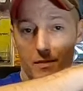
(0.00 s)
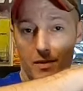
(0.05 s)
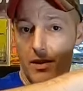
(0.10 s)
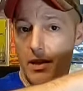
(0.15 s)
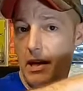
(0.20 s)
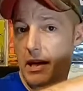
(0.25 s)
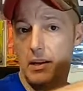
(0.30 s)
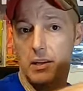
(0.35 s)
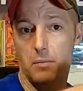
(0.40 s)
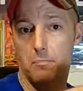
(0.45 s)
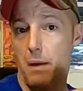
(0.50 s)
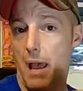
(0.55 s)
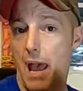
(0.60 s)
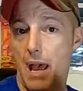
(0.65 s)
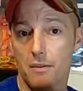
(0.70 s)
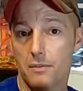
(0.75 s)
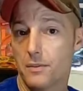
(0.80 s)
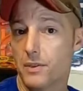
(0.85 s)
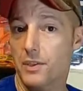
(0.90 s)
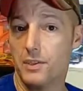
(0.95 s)
hit a
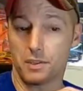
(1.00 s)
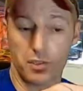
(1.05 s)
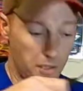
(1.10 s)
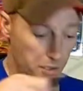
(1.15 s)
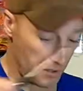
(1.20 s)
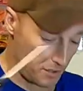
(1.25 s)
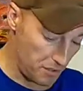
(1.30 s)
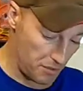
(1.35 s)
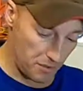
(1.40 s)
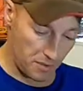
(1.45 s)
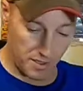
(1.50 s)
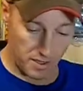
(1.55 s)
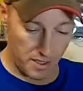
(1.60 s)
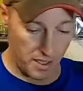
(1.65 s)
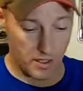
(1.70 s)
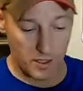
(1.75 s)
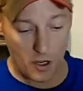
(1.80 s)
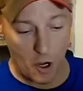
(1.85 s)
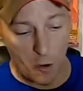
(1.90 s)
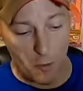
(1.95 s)
battery or two
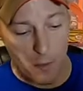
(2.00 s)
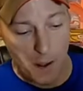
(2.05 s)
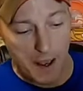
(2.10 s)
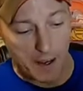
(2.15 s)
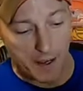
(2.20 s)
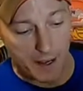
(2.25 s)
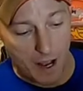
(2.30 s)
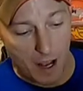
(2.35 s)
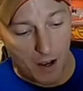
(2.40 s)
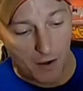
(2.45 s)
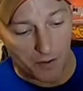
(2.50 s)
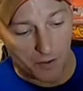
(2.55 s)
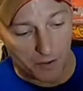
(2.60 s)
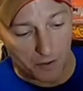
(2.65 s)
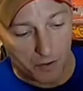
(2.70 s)
and go back out.